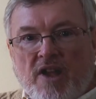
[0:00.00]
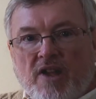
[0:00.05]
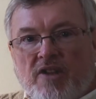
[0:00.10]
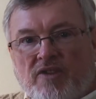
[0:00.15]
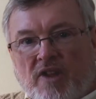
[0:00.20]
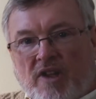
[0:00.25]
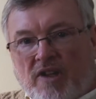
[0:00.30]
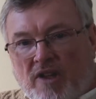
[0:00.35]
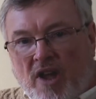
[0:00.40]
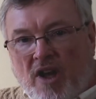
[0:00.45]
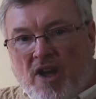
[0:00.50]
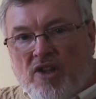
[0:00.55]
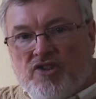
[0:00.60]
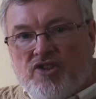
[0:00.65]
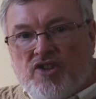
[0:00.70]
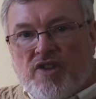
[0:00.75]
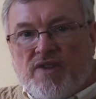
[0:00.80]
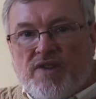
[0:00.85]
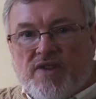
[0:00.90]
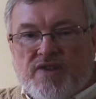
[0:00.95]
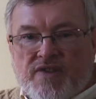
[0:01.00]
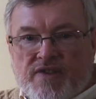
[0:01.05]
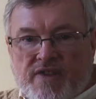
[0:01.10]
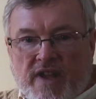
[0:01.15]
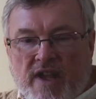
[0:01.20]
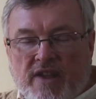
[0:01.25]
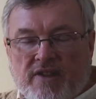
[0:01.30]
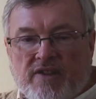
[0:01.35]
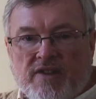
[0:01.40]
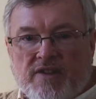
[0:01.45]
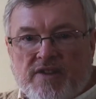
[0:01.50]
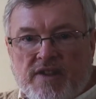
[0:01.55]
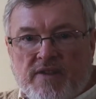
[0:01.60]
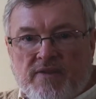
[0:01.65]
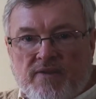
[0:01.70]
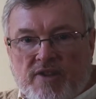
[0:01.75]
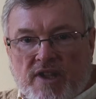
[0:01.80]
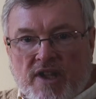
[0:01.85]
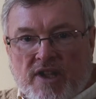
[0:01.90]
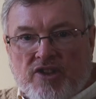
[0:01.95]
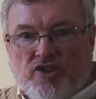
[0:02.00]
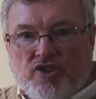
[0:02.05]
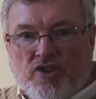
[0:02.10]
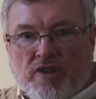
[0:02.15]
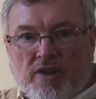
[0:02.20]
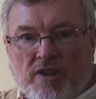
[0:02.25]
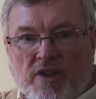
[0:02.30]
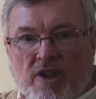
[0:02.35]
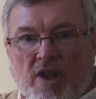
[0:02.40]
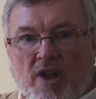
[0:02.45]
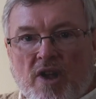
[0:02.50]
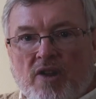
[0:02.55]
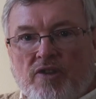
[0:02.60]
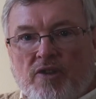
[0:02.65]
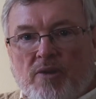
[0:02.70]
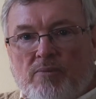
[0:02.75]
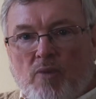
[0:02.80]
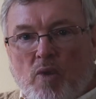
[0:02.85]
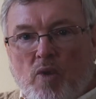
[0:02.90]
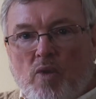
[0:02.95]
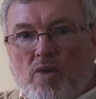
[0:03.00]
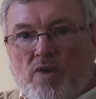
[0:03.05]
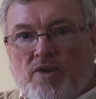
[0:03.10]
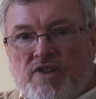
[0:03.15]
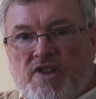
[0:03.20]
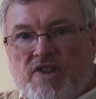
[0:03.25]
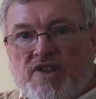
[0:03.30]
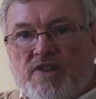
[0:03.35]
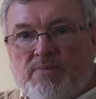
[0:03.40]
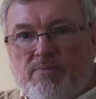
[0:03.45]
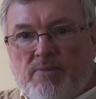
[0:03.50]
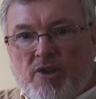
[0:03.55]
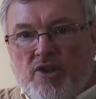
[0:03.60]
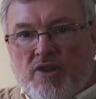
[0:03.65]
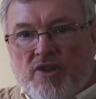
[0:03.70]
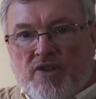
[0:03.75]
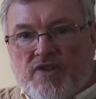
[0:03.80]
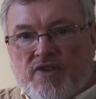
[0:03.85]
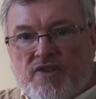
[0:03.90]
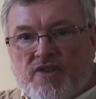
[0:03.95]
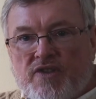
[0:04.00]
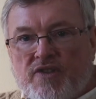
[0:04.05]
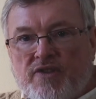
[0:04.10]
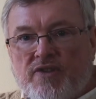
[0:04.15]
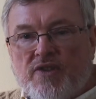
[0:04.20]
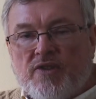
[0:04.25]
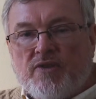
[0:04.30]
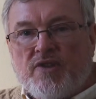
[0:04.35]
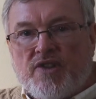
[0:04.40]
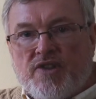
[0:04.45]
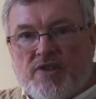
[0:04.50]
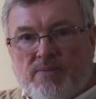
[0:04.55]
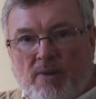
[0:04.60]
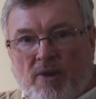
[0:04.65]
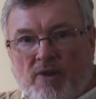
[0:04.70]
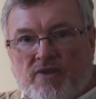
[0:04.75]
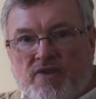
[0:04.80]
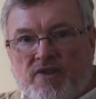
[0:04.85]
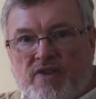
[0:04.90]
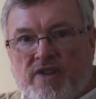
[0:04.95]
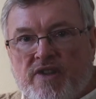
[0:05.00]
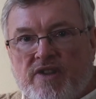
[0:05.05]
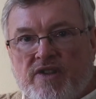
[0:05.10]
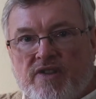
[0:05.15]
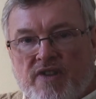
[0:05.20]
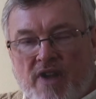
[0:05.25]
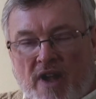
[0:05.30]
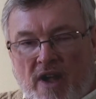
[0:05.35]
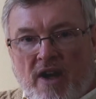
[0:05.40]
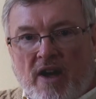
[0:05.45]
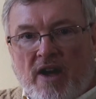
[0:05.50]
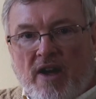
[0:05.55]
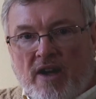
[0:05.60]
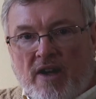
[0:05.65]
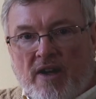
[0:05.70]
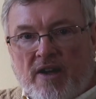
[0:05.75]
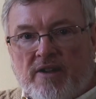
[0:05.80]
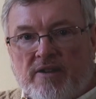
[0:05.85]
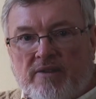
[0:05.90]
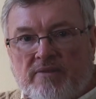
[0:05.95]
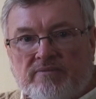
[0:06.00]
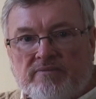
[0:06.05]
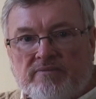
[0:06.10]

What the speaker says: The larger the standard deviation, the more dispersed the responses are.